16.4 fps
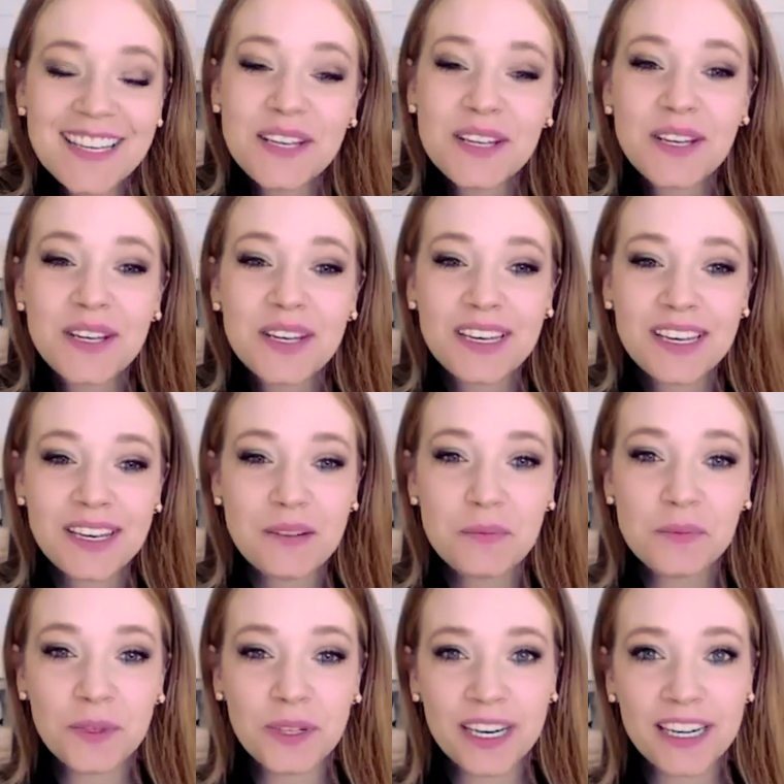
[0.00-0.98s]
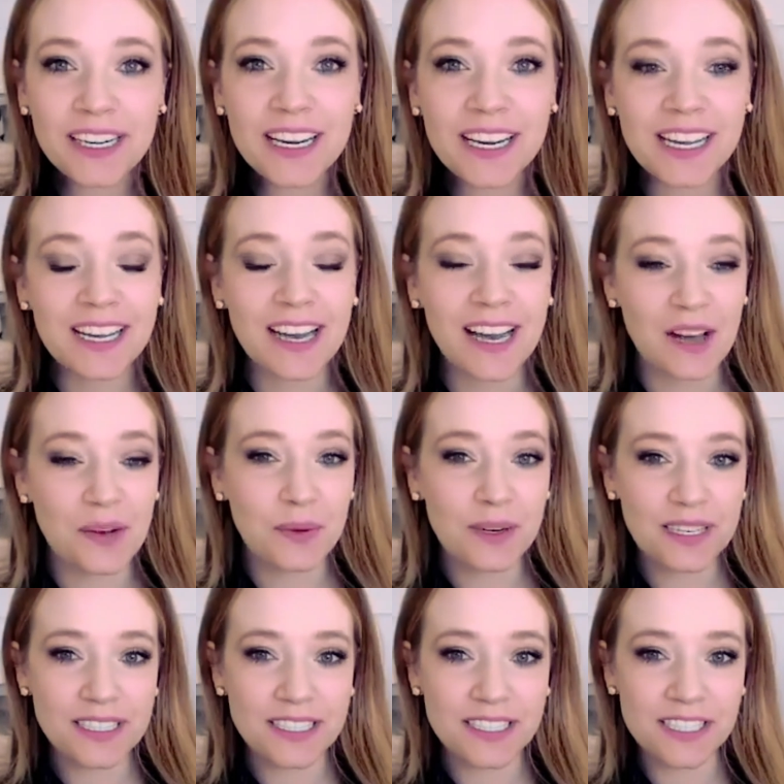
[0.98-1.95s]
Good morning. I
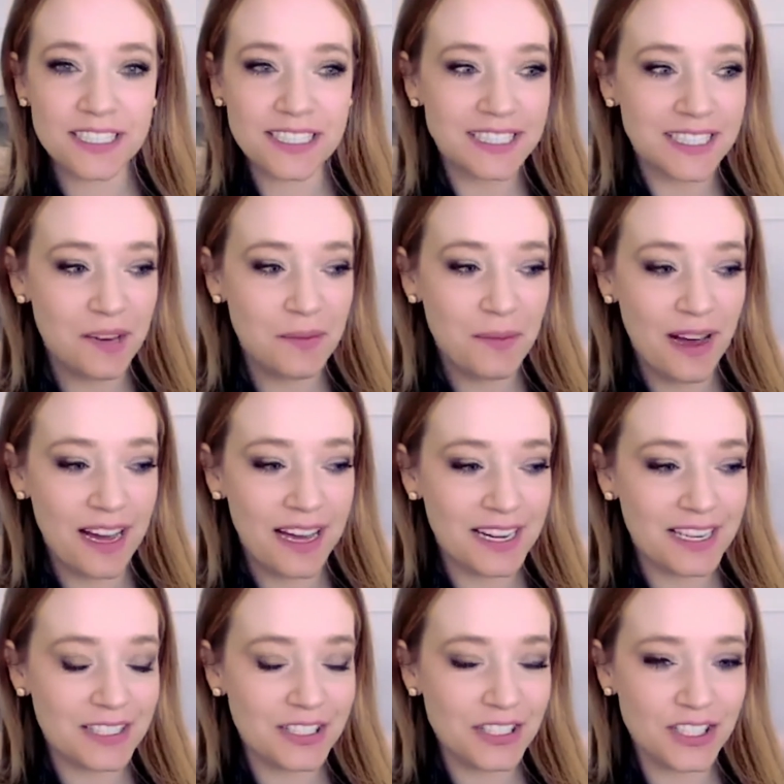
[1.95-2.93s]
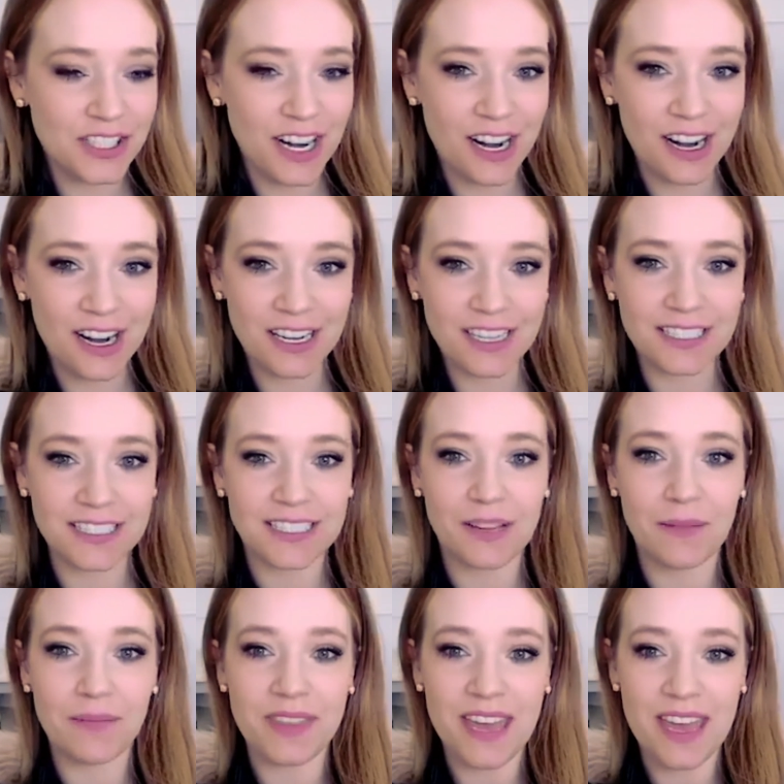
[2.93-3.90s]
wanted to just come on and share
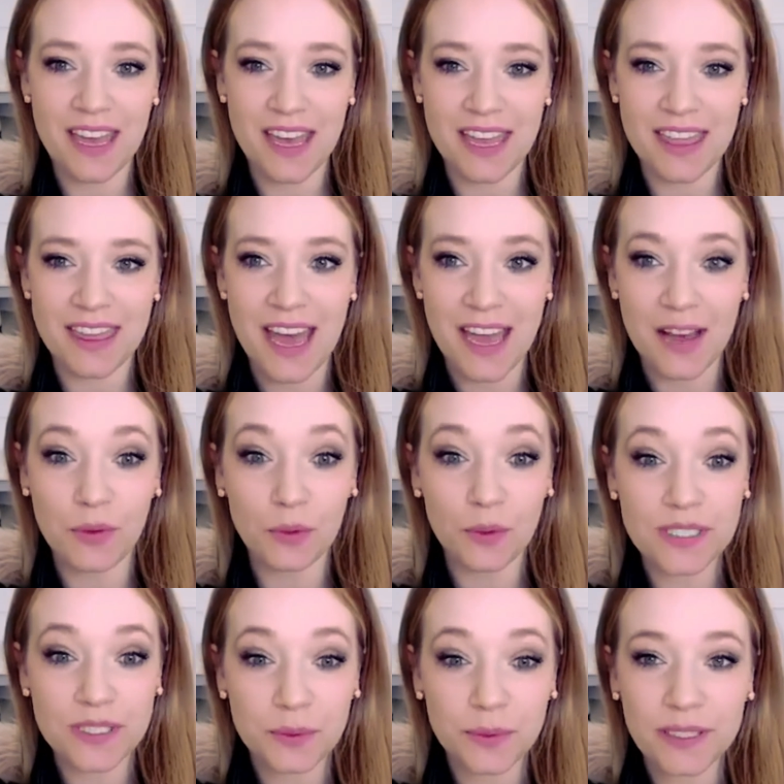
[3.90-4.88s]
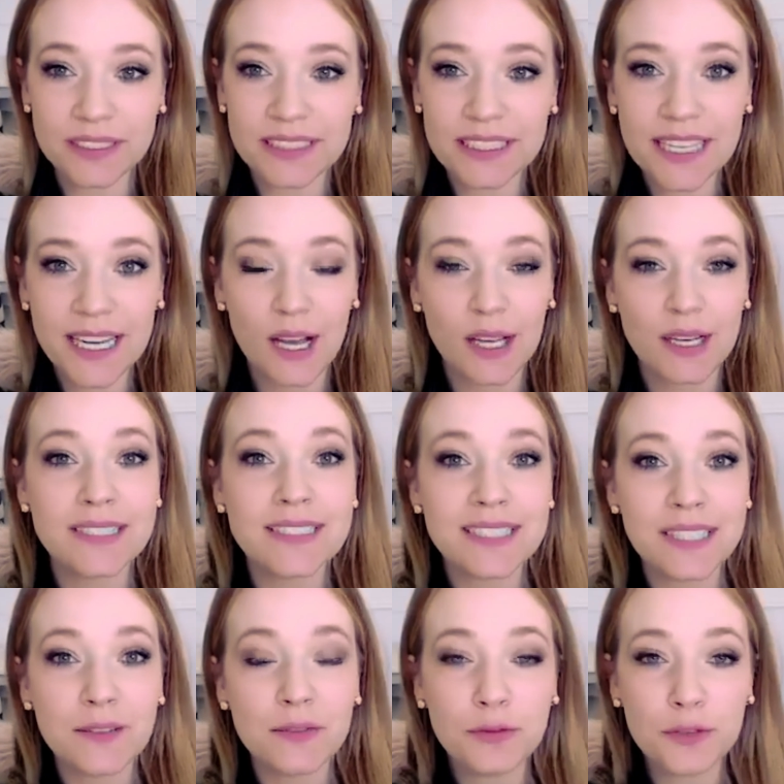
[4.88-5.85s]
something that was really
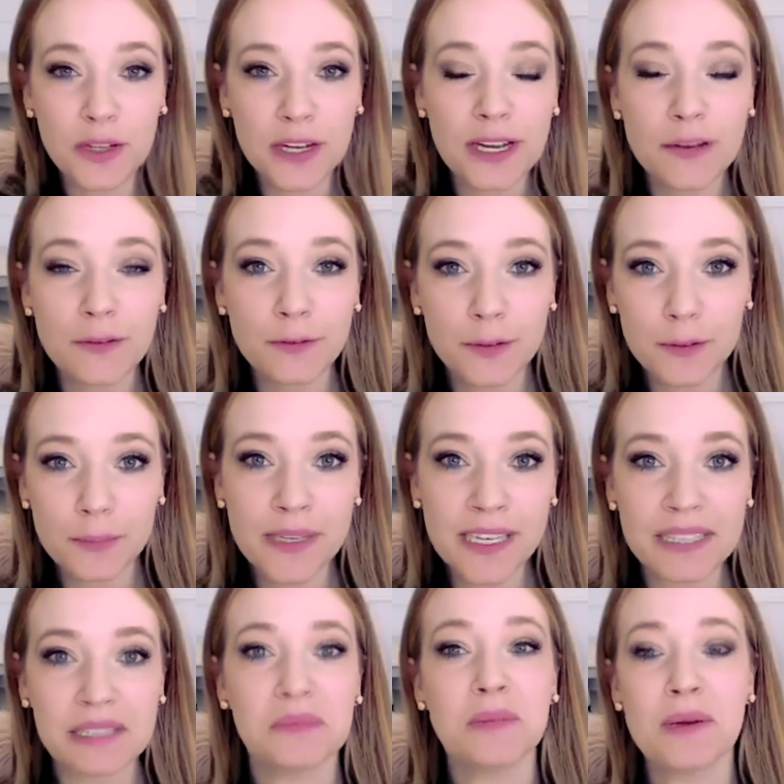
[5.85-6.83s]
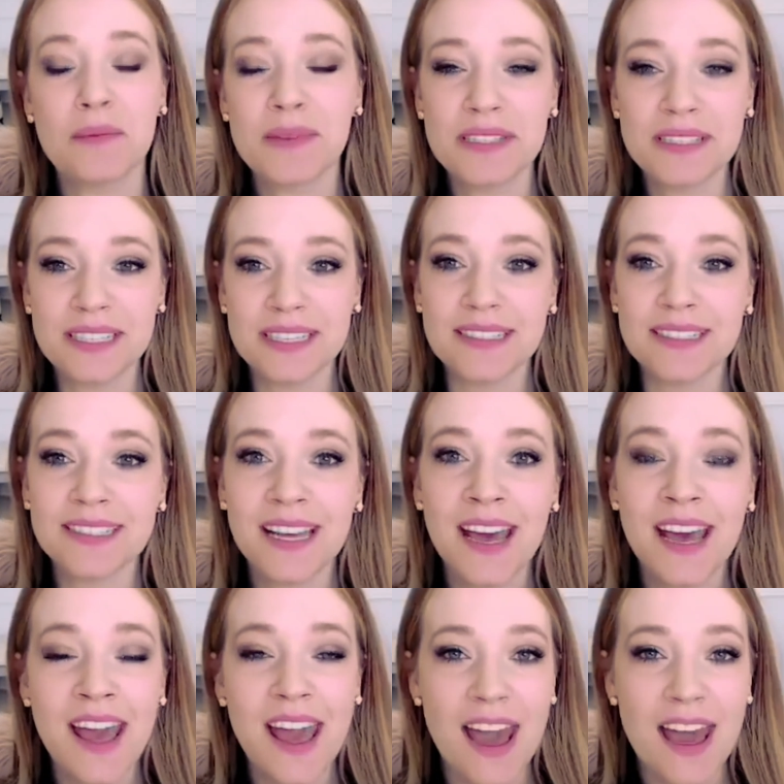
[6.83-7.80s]
honestly freeing for me in my business.
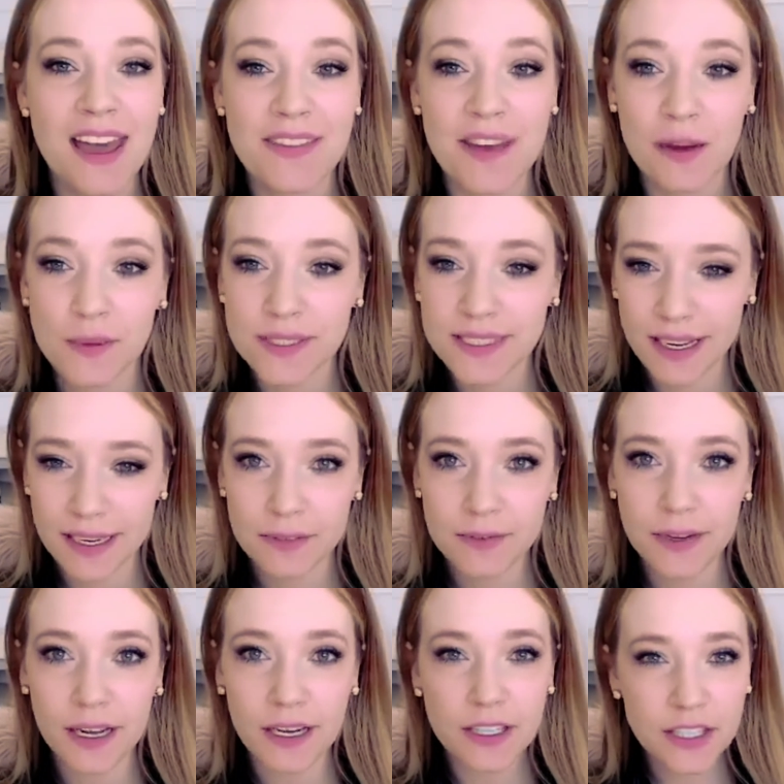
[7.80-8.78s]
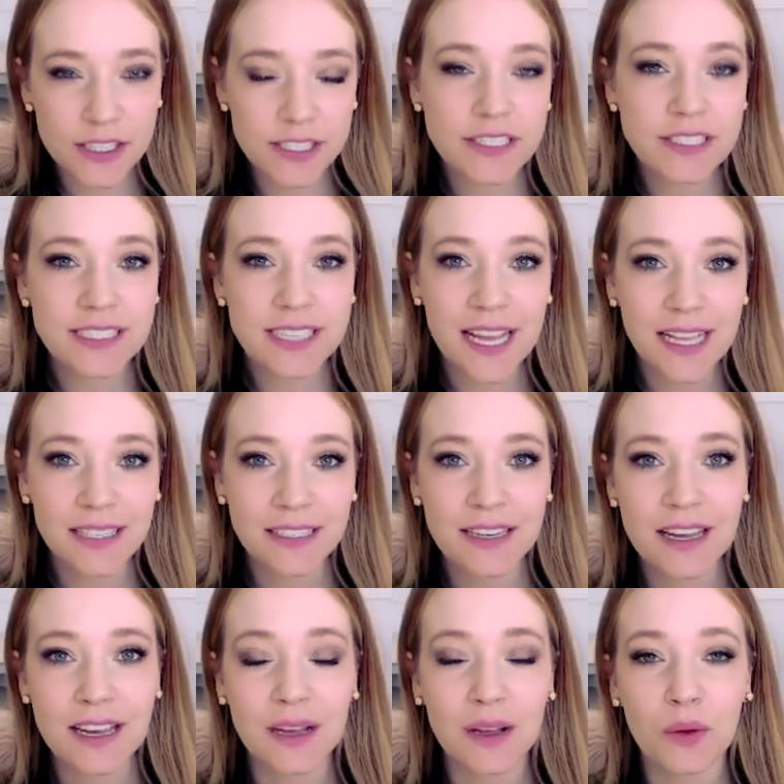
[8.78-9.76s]
And that was kind of
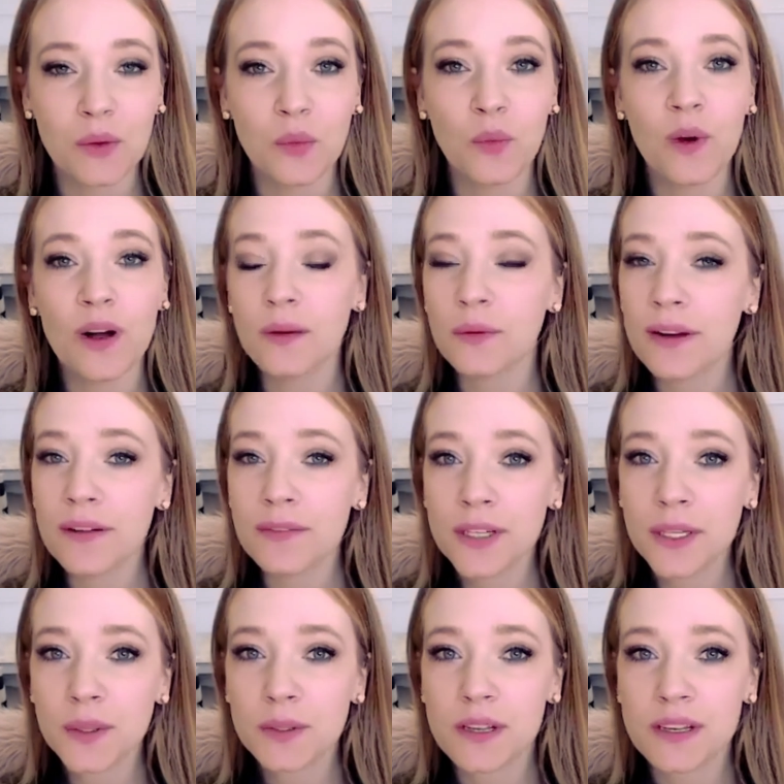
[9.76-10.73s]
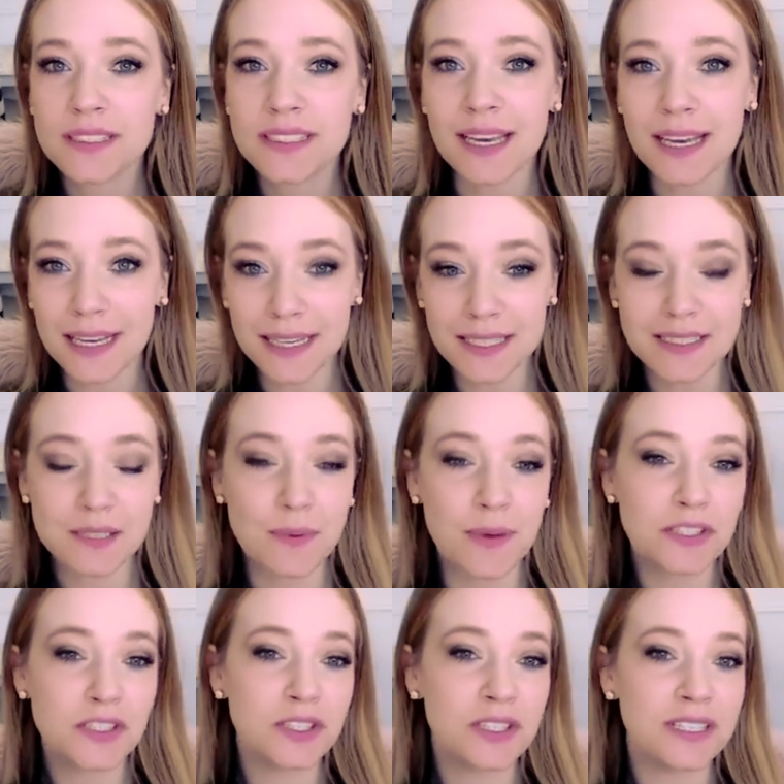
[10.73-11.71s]
understanding what revenue looks like,
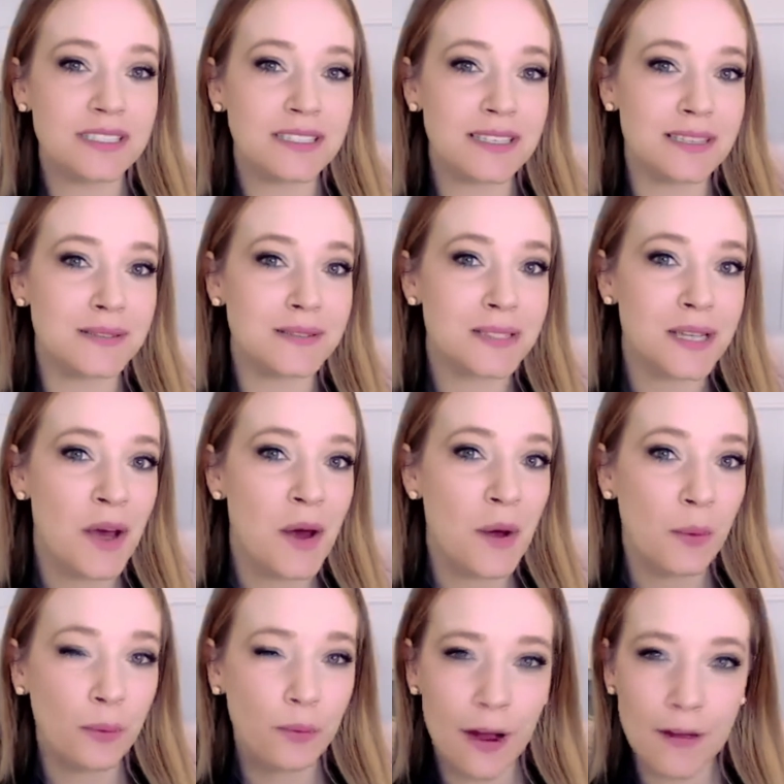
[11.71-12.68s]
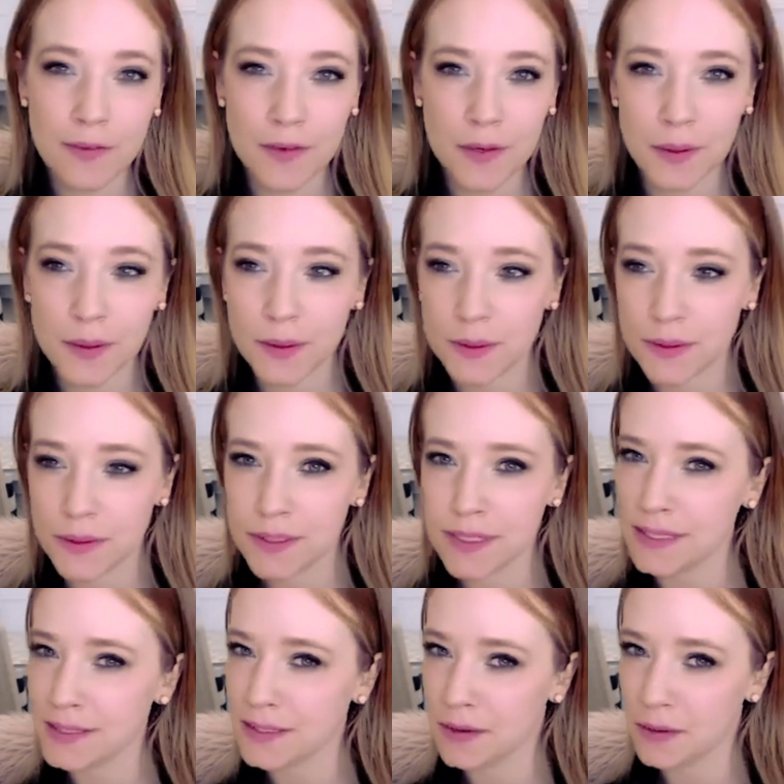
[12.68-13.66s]
especially since revenue
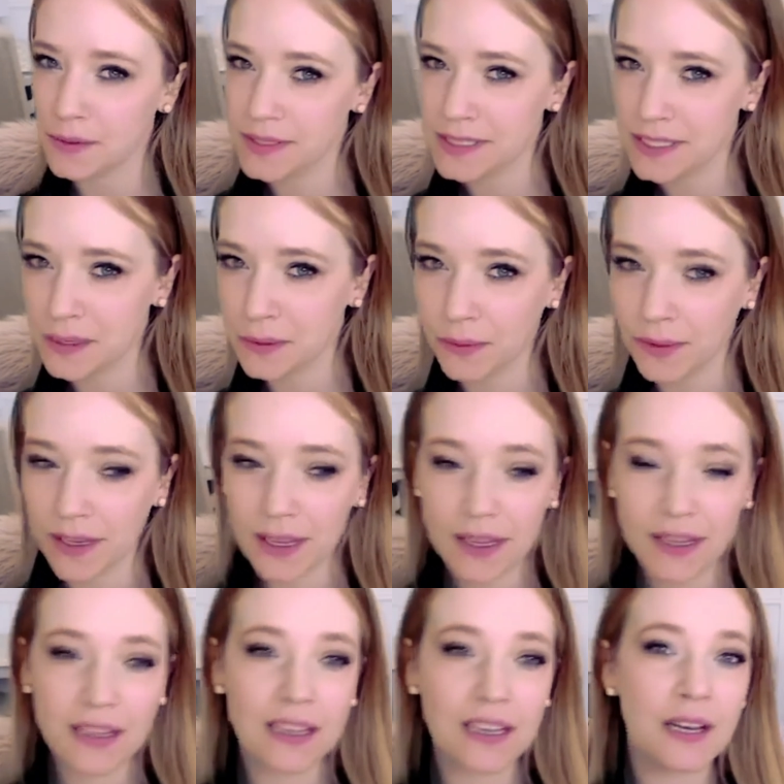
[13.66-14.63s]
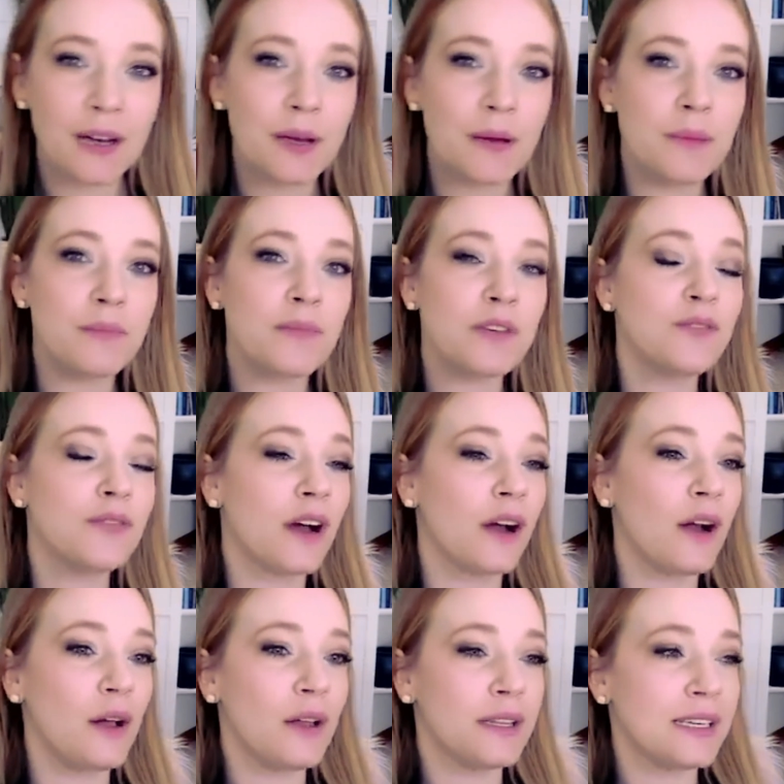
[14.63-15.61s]
doesn't always equal income. You've got all